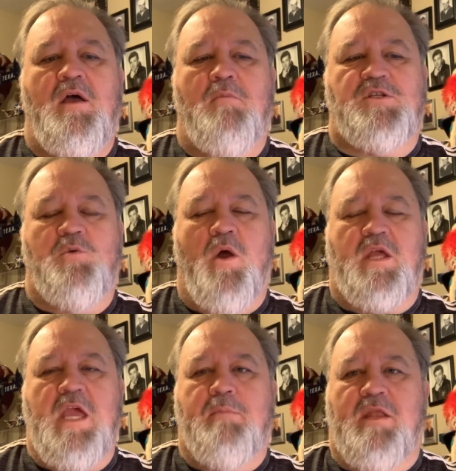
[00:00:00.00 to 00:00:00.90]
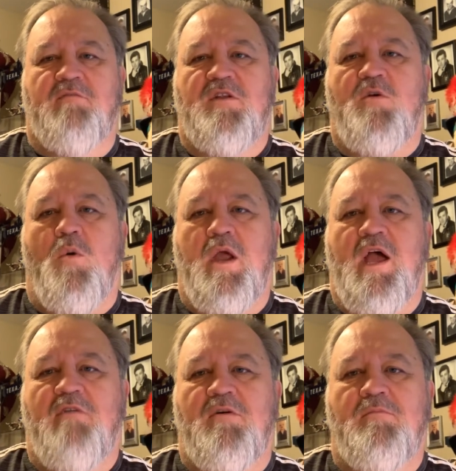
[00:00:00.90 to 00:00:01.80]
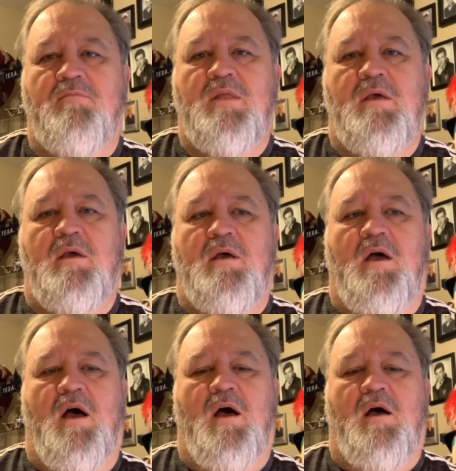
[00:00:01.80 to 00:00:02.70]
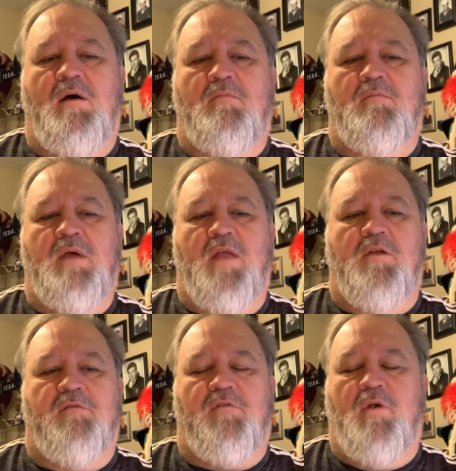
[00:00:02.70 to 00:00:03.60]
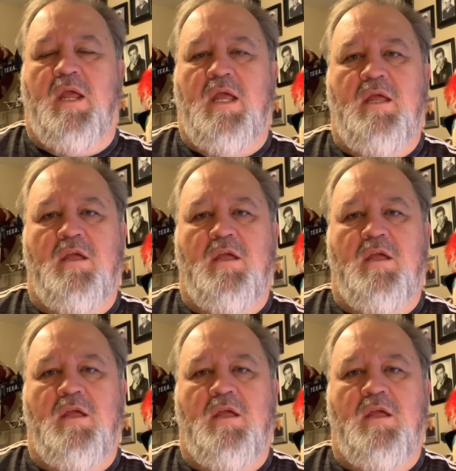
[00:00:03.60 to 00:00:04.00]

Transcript: But you want to keep an inventory of them um, and they're free.